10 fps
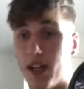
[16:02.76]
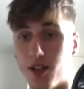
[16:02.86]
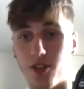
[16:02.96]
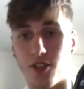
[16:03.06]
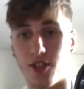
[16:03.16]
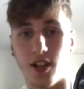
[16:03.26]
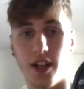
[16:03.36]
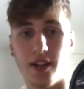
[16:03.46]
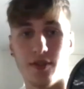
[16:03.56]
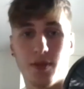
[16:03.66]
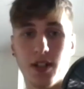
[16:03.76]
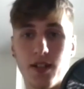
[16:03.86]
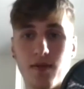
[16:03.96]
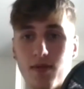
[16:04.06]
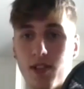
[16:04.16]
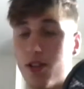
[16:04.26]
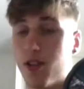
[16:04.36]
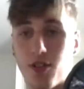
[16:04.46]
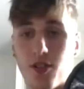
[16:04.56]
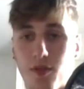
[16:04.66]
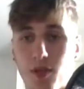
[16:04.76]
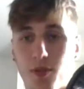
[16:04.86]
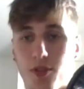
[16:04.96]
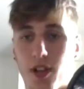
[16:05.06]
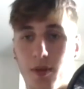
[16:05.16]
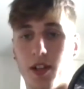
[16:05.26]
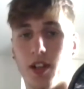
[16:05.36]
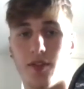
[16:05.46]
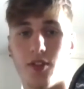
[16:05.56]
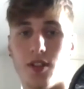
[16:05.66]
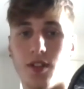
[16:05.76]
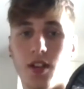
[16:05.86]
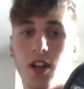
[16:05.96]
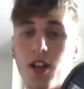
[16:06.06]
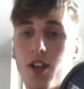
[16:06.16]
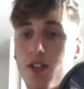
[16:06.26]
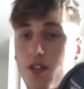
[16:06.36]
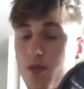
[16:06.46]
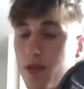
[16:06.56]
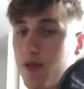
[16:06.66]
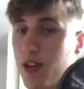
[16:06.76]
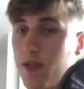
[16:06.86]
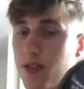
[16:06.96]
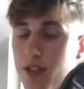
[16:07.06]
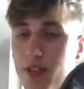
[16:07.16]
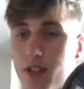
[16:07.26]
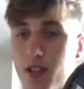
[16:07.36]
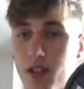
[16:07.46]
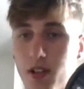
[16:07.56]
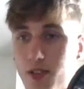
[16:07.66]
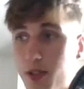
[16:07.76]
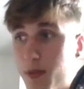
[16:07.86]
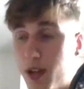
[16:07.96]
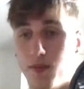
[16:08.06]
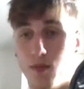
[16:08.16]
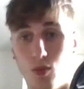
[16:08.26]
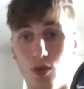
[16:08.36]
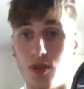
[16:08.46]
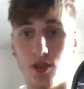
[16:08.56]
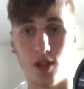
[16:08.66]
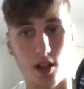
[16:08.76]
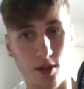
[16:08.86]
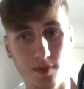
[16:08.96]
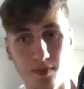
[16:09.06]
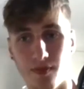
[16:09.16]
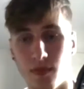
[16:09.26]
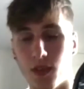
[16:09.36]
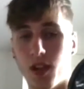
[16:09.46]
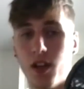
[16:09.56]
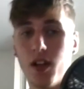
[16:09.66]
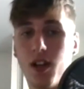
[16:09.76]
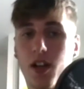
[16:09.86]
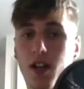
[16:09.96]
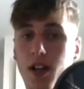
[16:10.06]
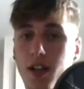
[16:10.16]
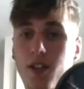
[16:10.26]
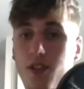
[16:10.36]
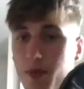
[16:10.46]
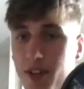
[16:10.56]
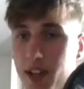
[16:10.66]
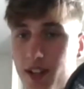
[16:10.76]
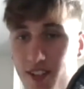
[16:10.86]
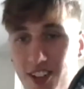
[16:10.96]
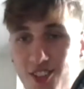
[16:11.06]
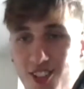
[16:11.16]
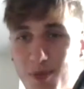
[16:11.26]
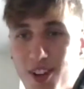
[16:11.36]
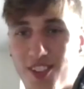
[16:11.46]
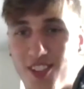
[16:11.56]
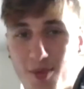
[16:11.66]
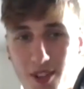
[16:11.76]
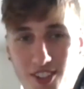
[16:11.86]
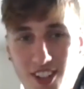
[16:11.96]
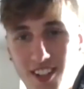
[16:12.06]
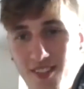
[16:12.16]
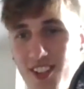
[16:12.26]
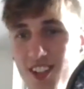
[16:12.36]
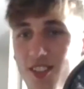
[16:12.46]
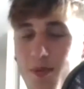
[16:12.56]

not just in life, but not just in football side, but in life too. So 25 is on my walls at home. It's on my tat. It's literally marked into my skin. It's